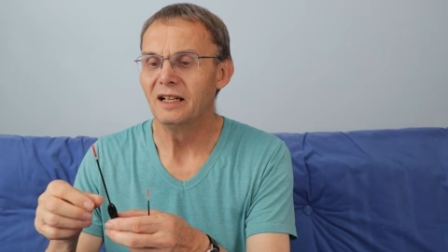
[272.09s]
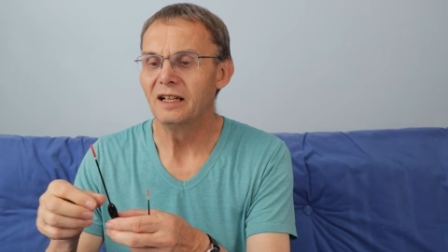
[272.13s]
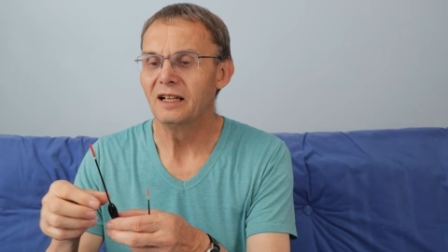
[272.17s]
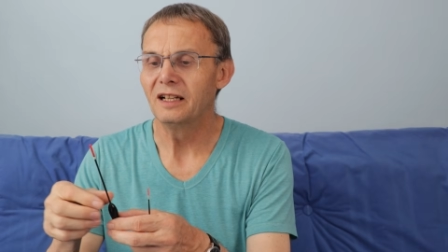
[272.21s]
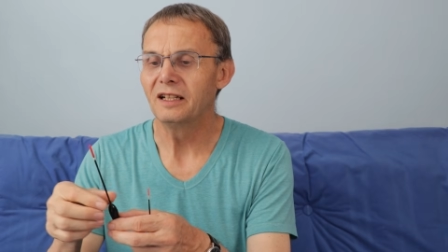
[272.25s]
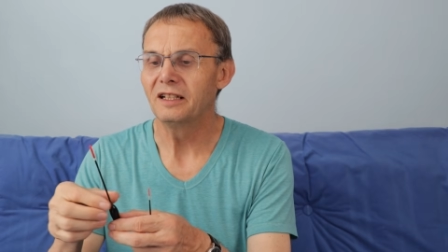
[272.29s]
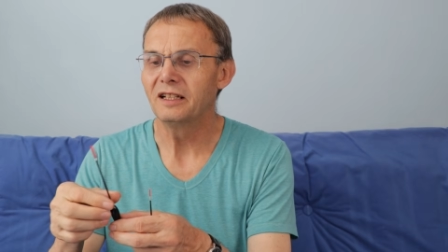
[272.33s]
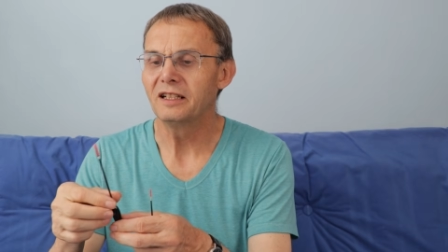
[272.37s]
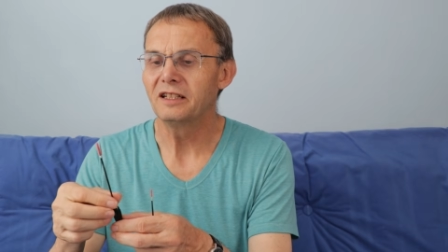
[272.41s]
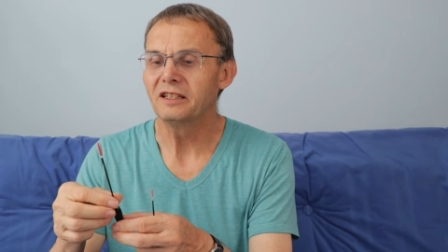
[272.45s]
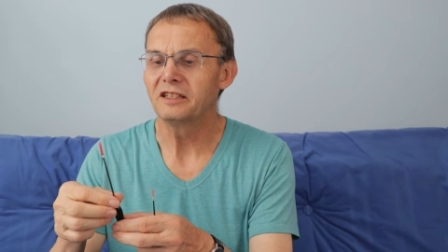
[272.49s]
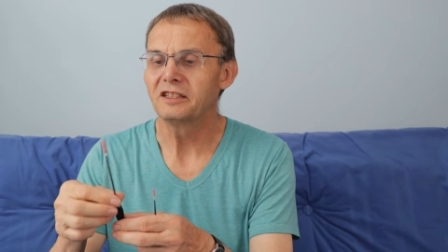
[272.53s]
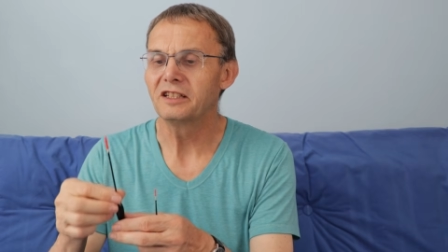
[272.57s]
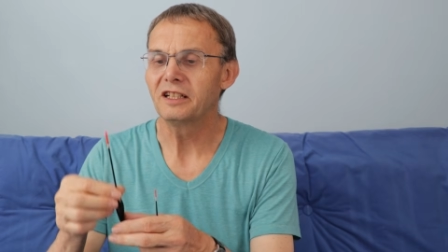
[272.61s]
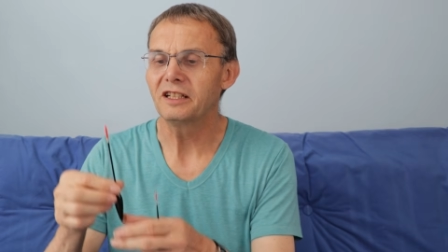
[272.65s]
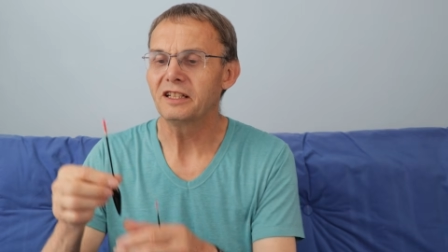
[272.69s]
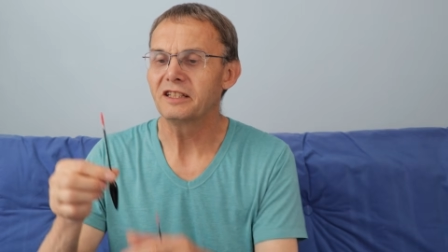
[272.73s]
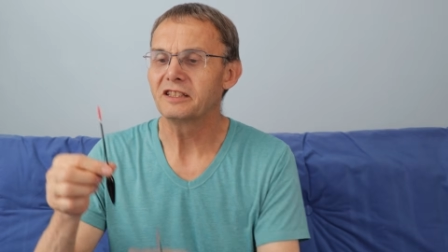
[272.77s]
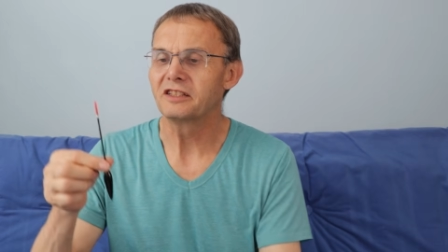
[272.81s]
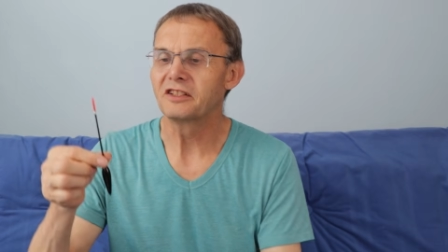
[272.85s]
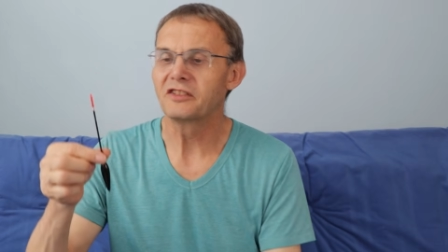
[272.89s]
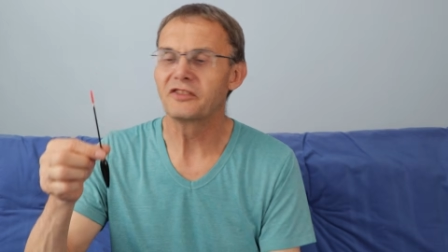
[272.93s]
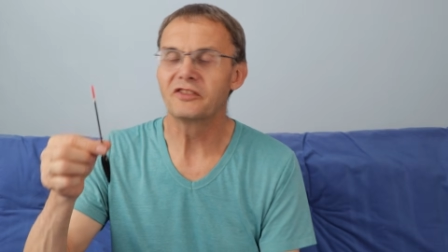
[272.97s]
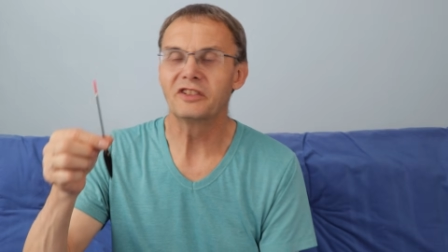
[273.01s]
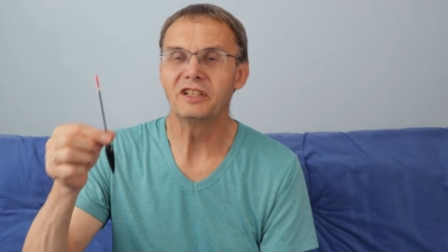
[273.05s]
and it
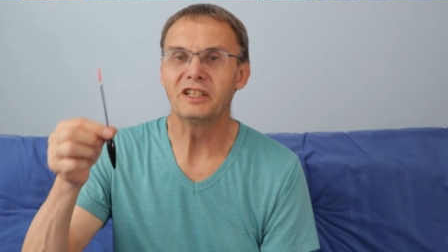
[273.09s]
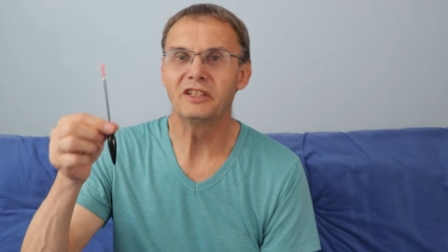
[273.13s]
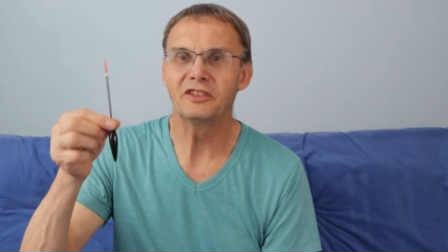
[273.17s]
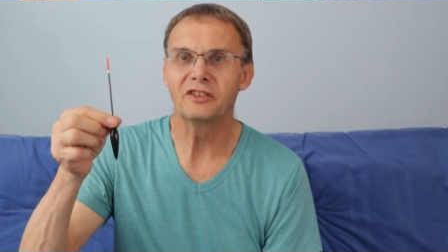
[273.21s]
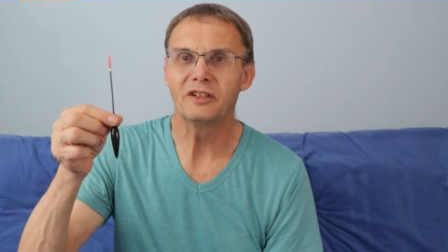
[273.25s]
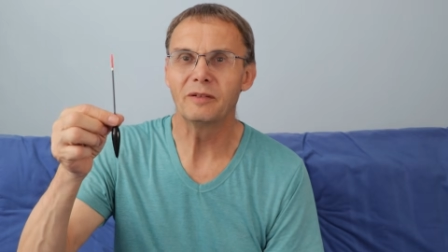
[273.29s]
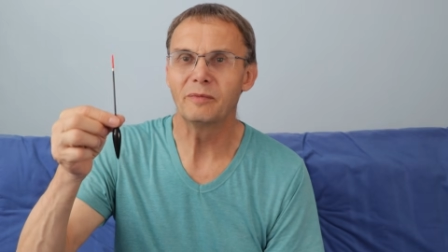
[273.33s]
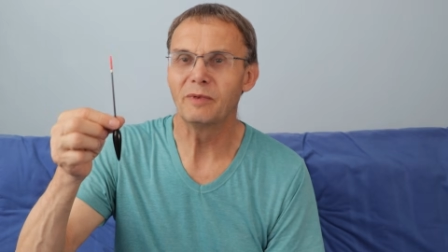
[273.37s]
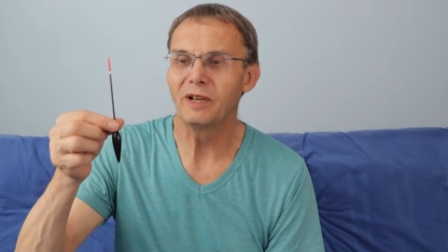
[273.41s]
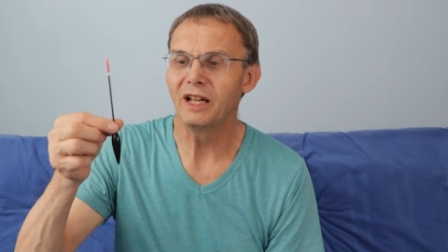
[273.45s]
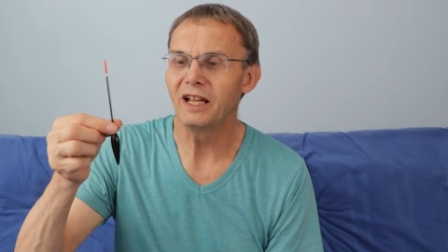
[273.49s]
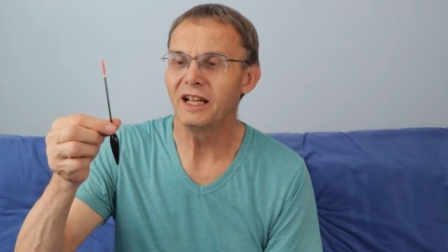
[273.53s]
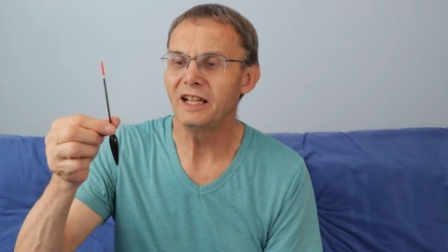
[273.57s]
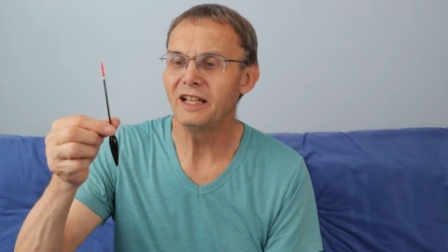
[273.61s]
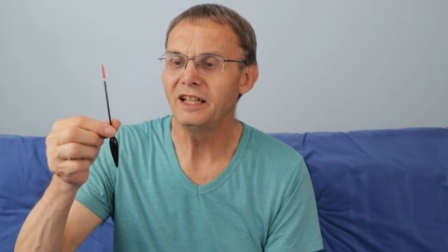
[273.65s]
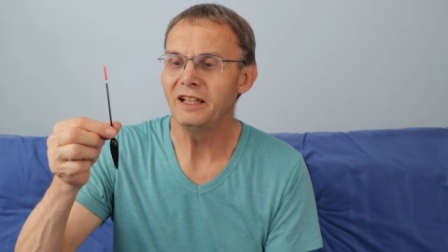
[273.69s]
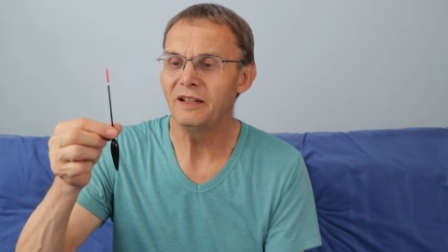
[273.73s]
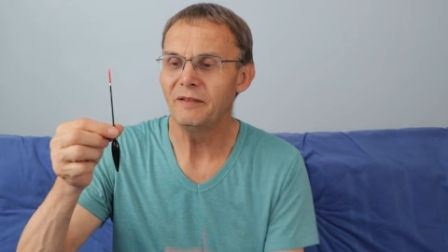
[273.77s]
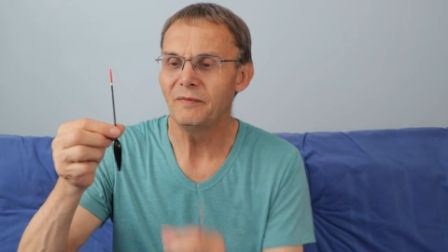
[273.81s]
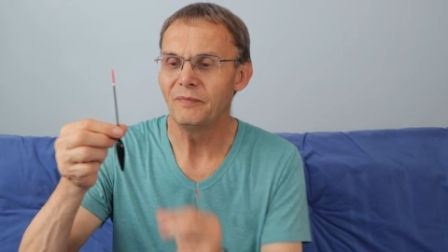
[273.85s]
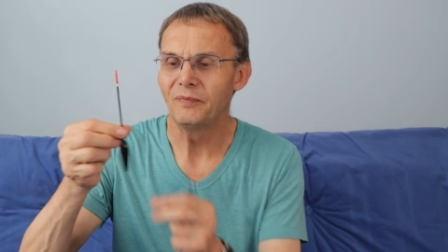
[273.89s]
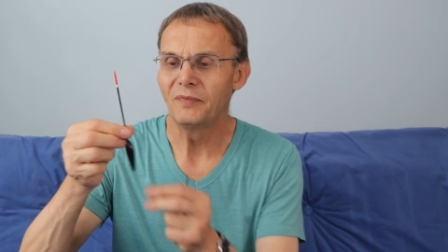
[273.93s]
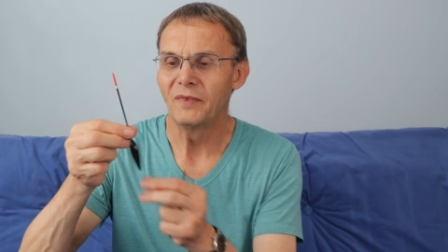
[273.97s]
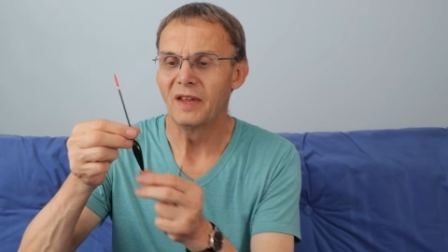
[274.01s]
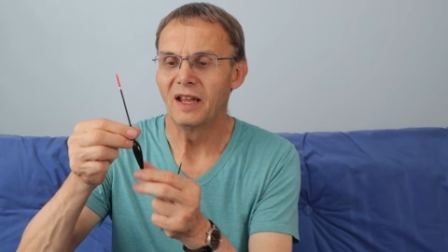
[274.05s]
takes 3 AAA,
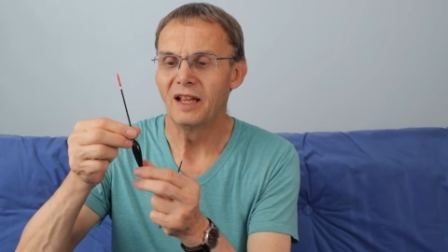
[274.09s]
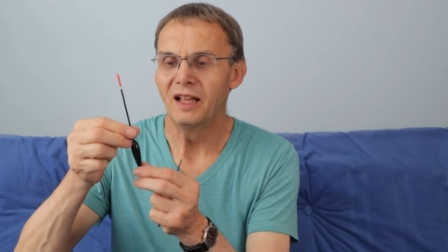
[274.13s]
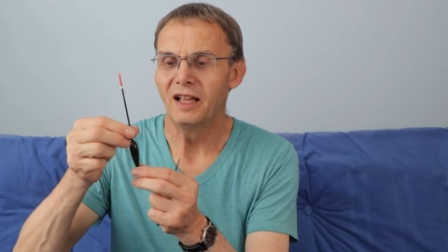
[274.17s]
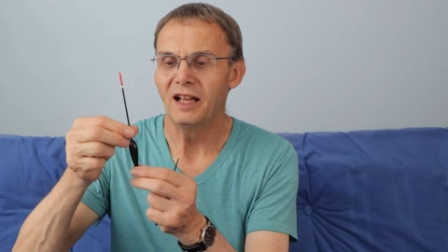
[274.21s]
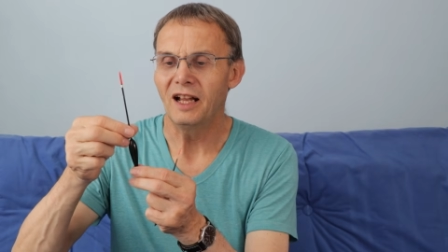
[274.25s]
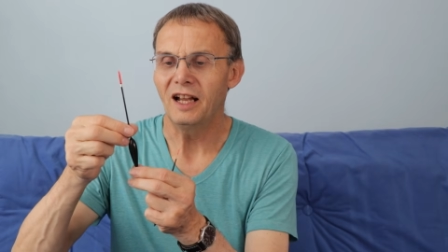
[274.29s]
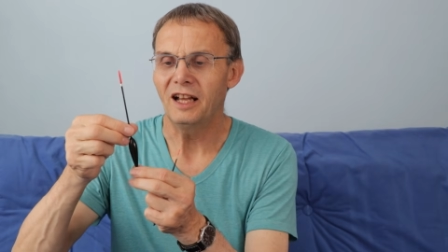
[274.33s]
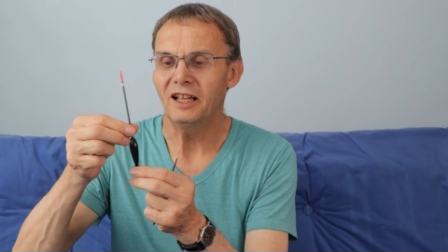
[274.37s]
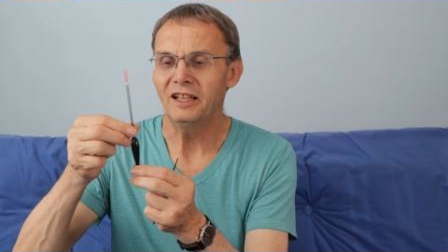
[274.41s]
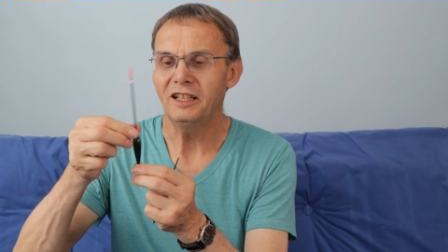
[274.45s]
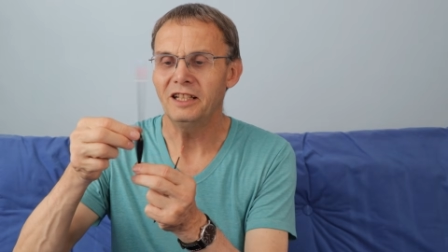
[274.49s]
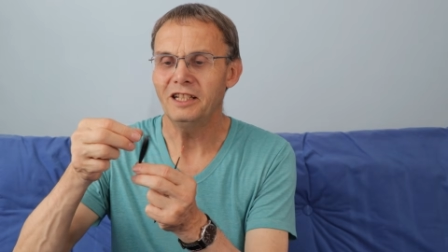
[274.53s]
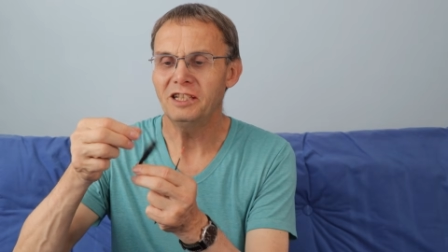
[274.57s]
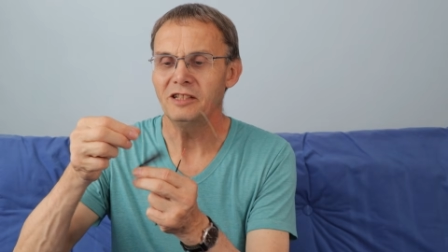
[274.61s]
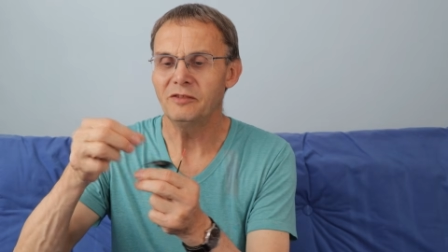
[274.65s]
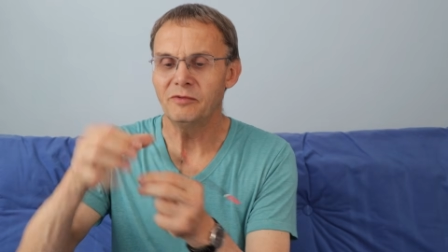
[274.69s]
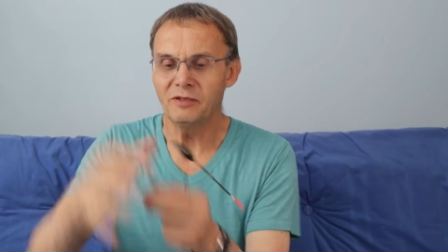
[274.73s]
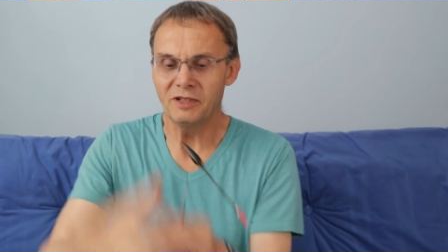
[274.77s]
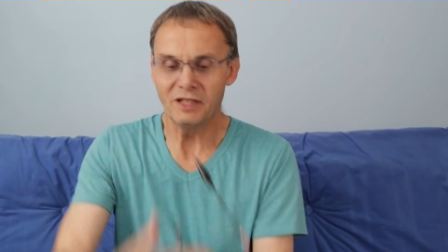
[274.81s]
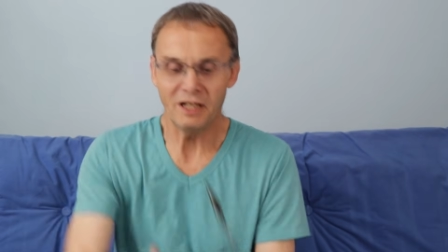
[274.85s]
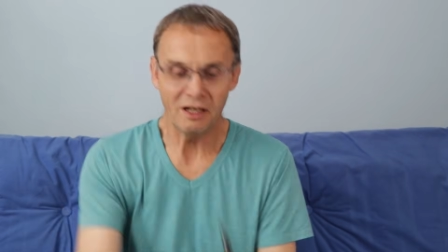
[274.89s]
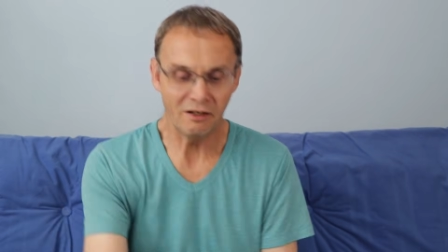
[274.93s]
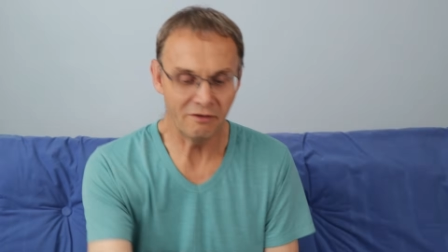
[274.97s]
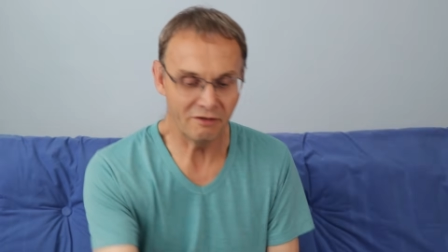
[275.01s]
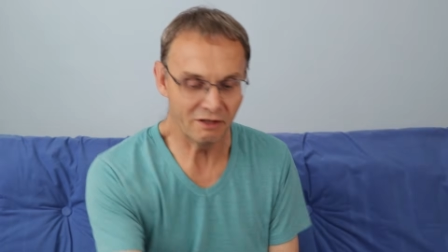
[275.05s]
and these were
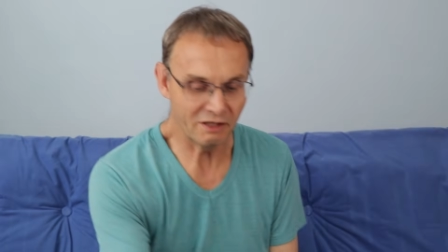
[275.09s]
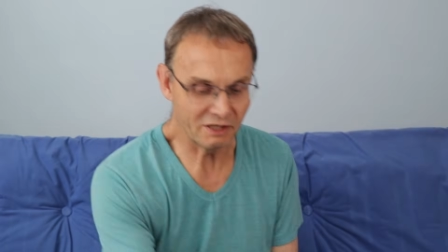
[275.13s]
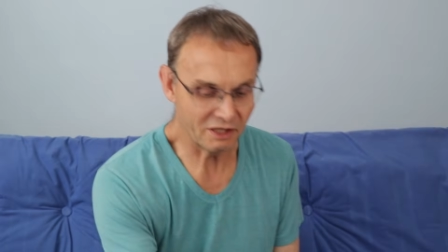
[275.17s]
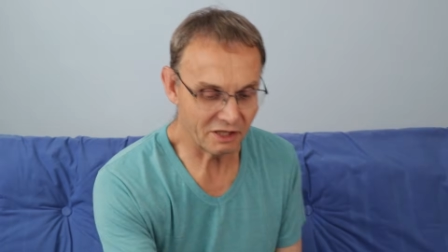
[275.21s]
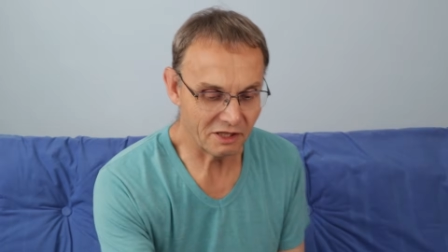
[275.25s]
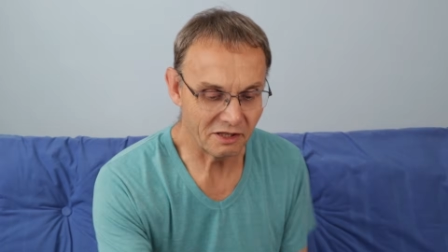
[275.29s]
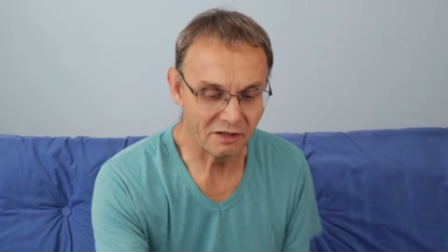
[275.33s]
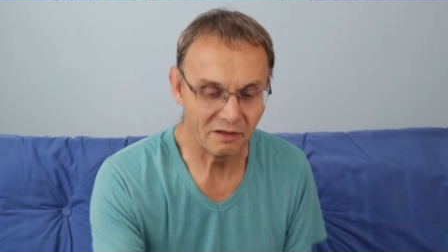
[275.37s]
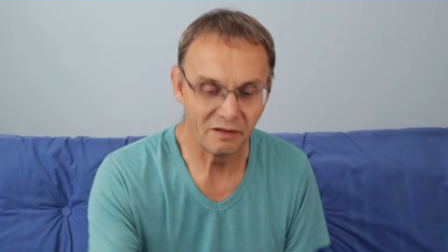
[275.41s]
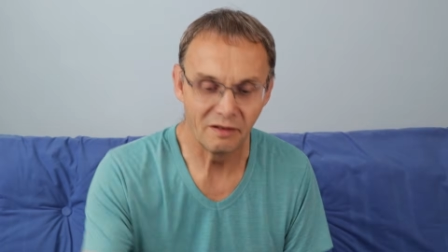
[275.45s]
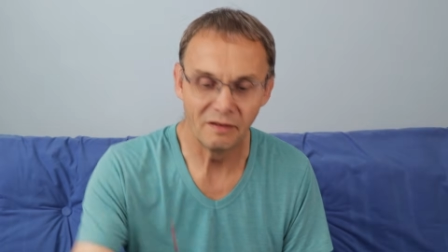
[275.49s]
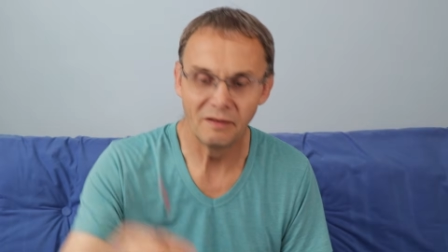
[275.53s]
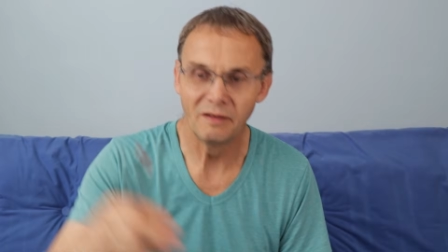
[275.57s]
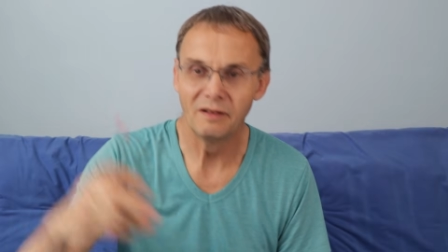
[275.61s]
known as